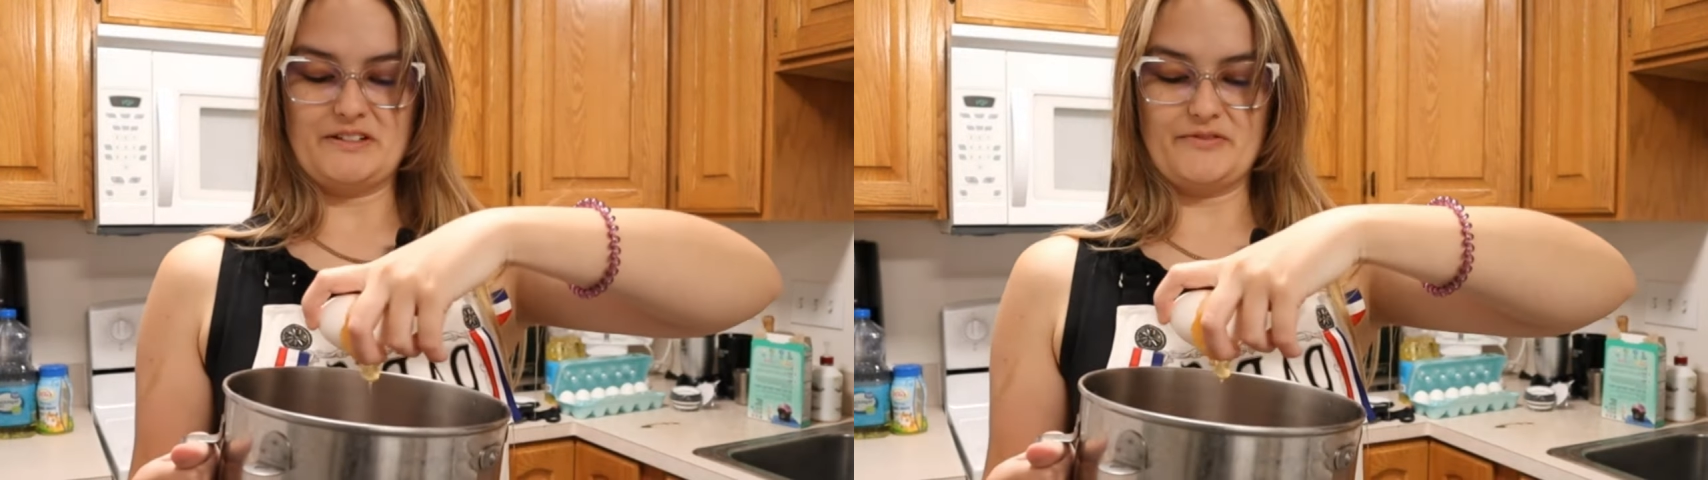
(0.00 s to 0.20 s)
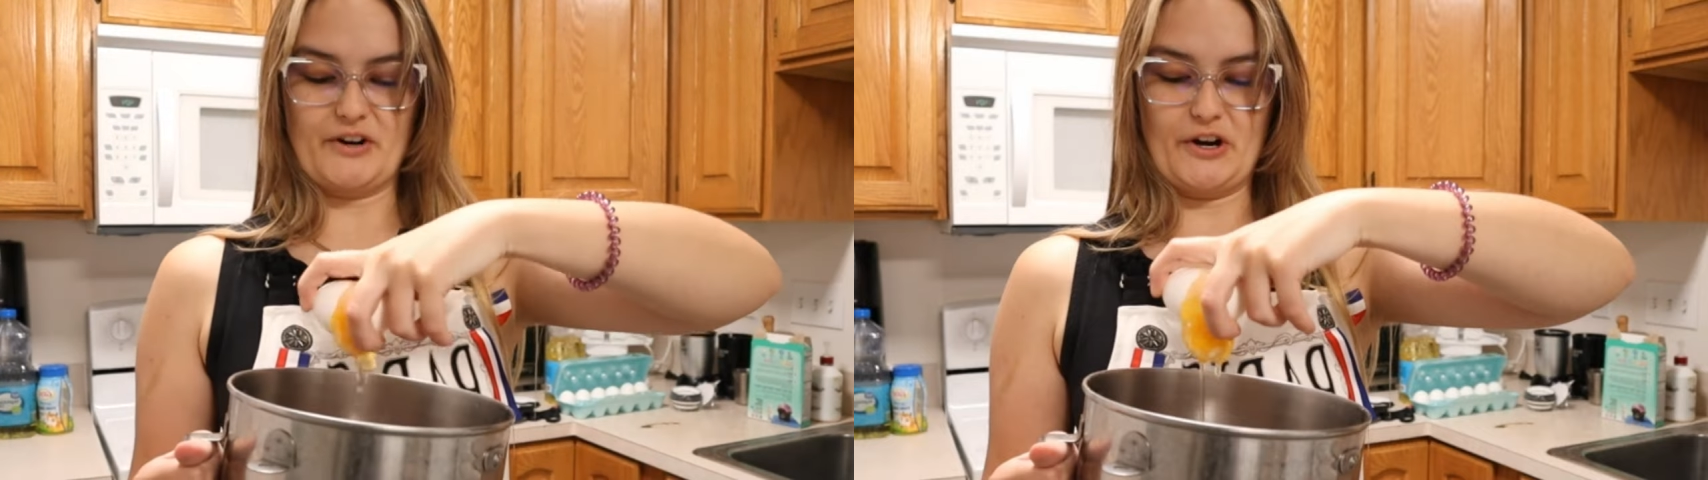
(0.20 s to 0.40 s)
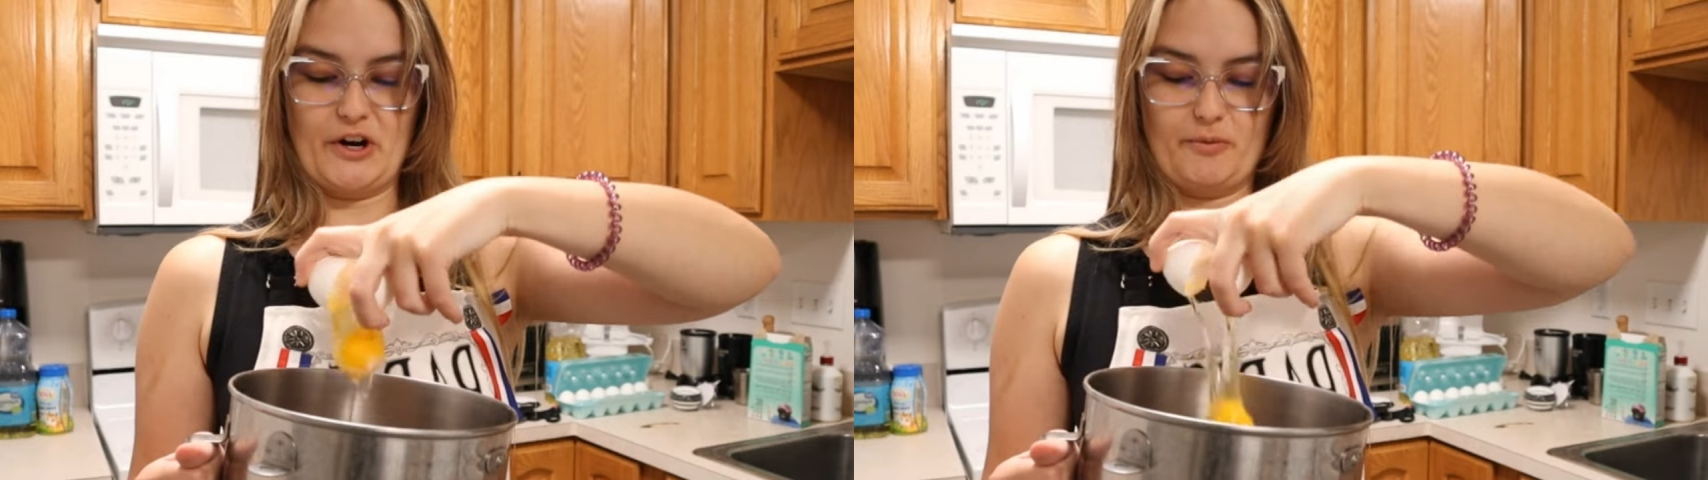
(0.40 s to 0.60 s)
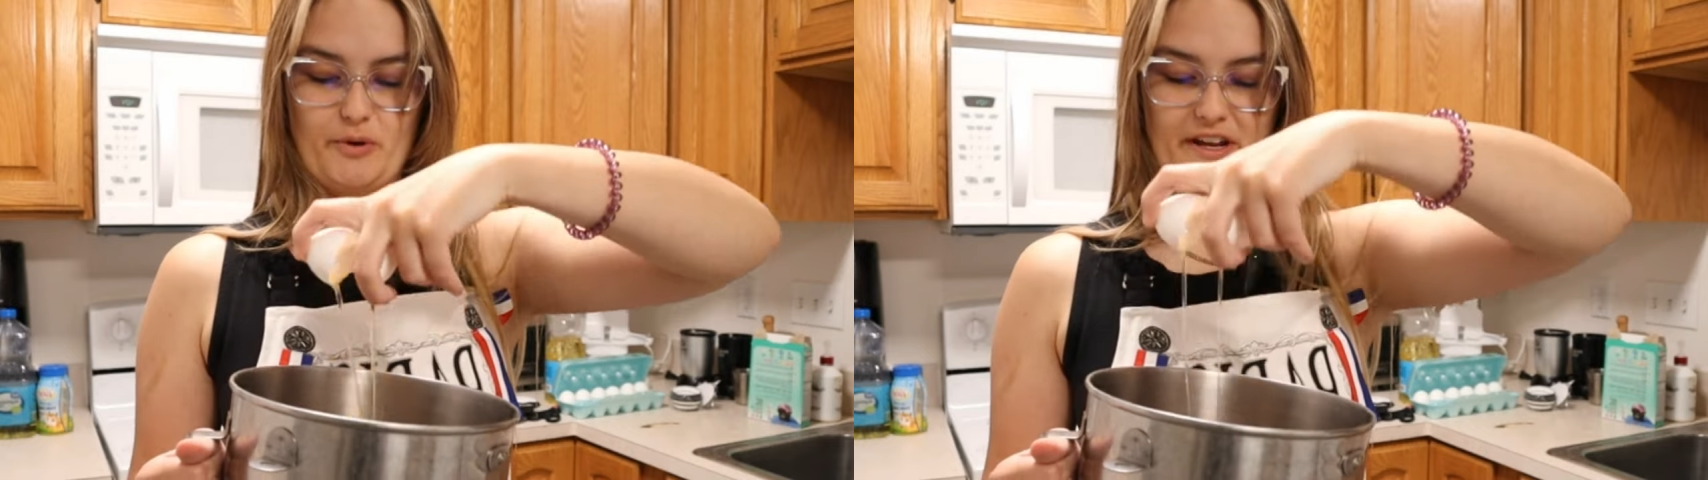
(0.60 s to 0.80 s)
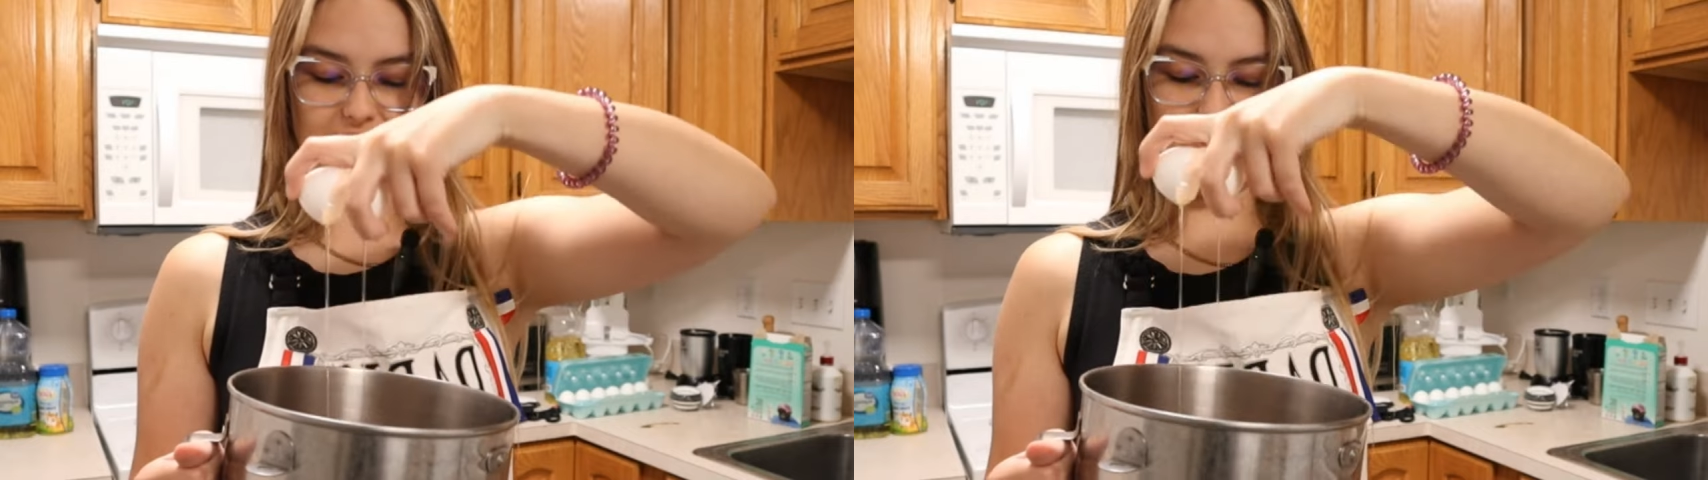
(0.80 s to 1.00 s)
Very hard
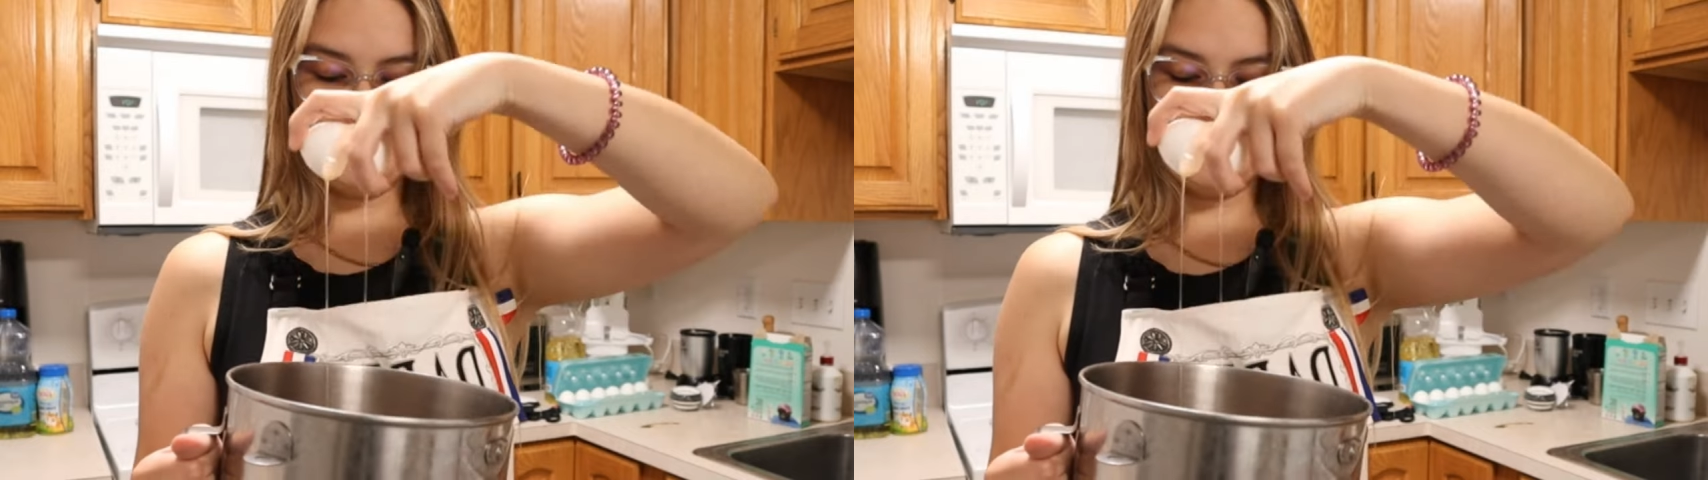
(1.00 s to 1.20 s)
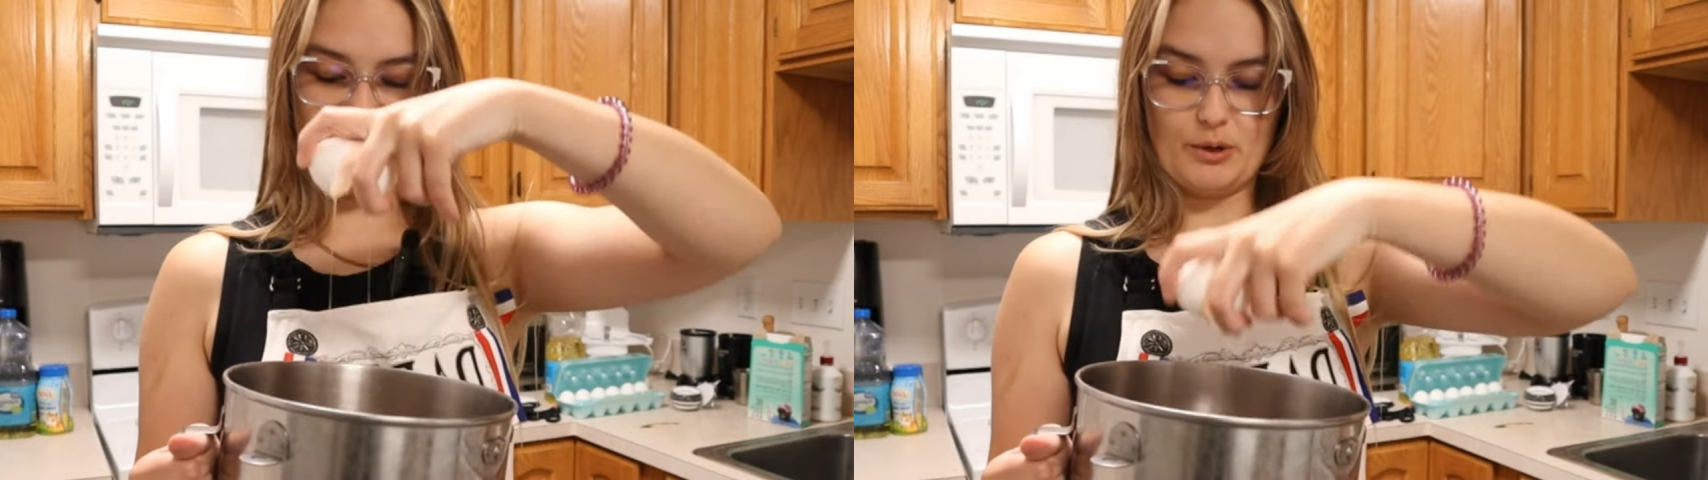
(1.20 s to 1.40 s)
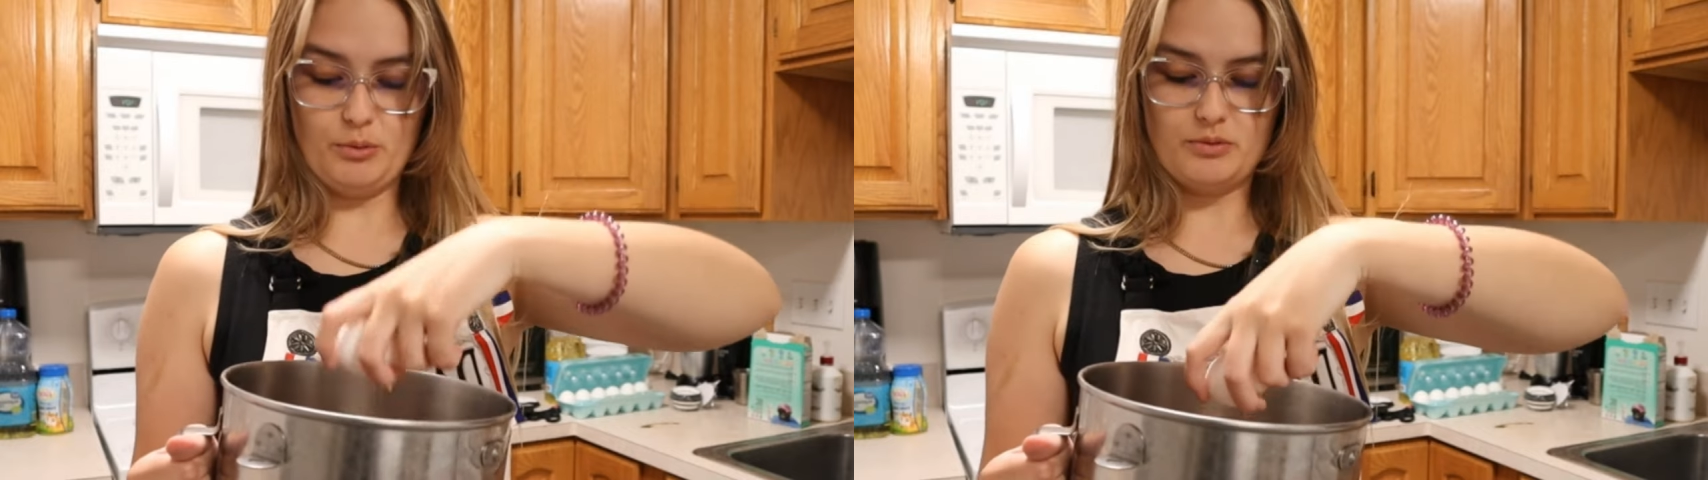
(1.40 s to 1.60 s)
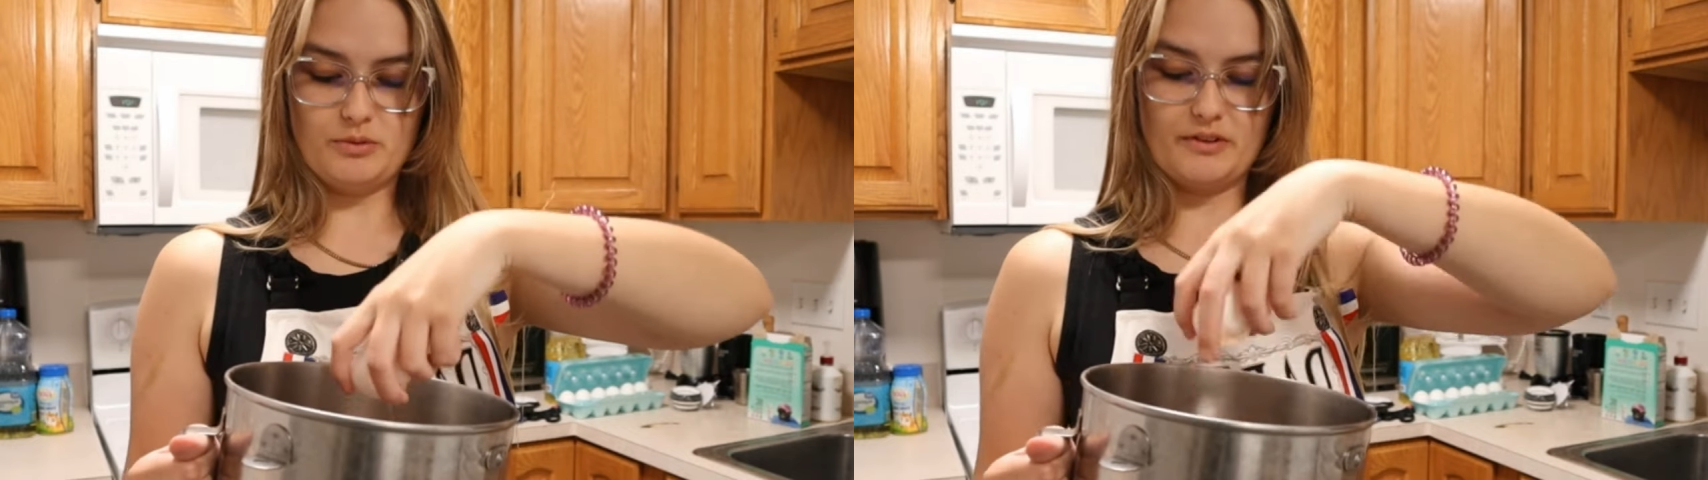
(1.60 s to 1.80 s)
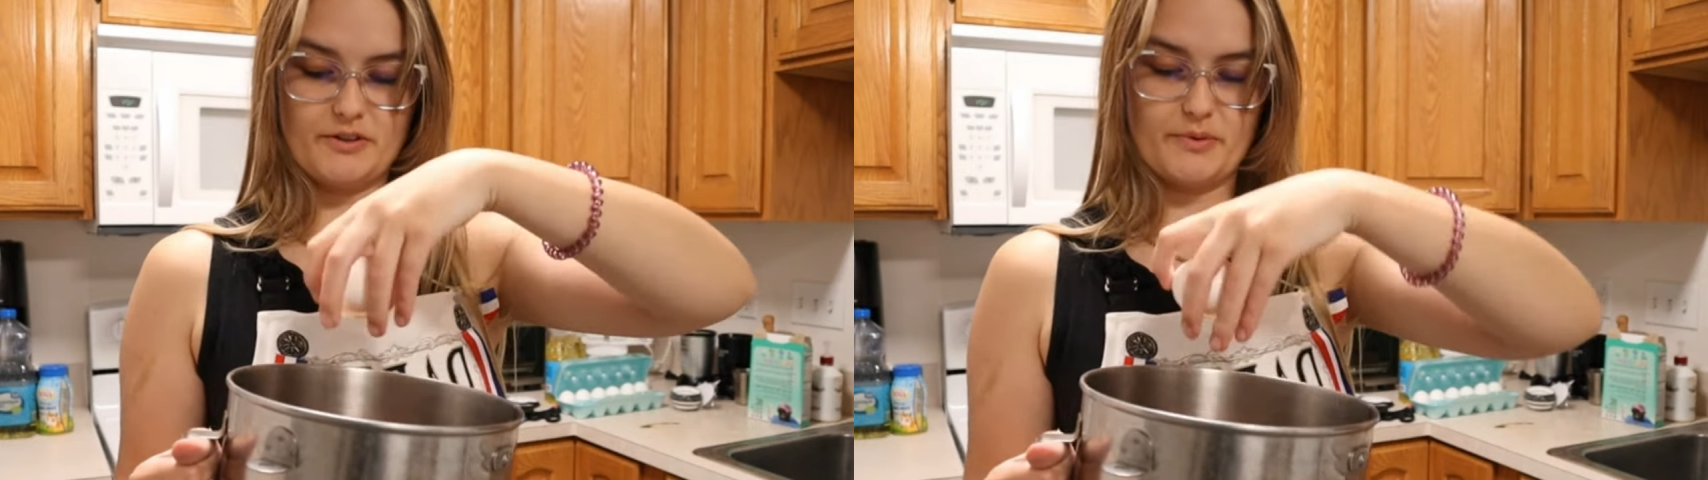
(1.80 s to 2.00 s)
one-handed. Oh,
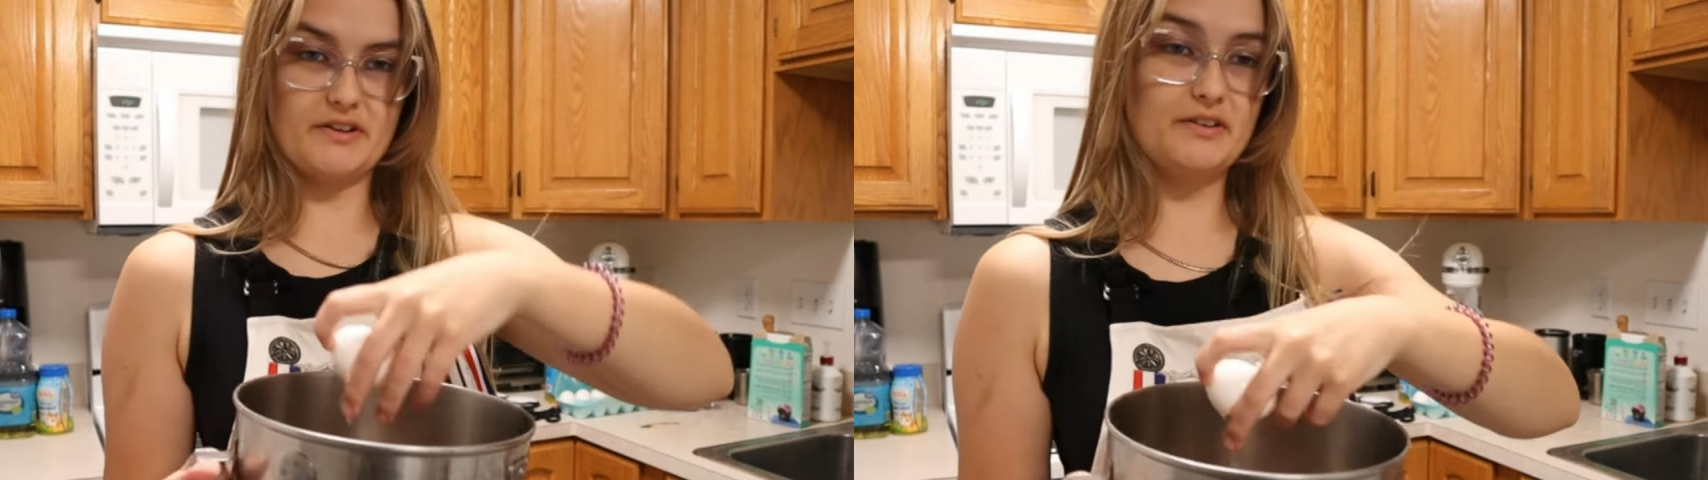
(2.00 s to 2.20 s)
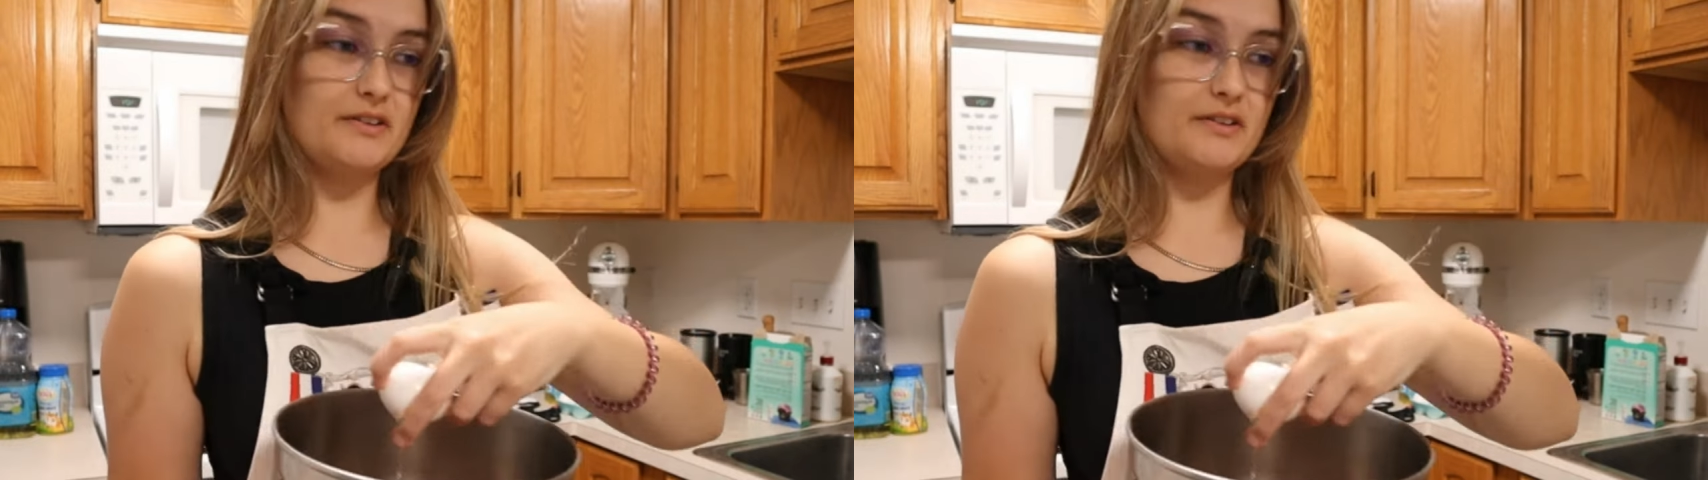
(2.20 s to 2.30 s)
there's one.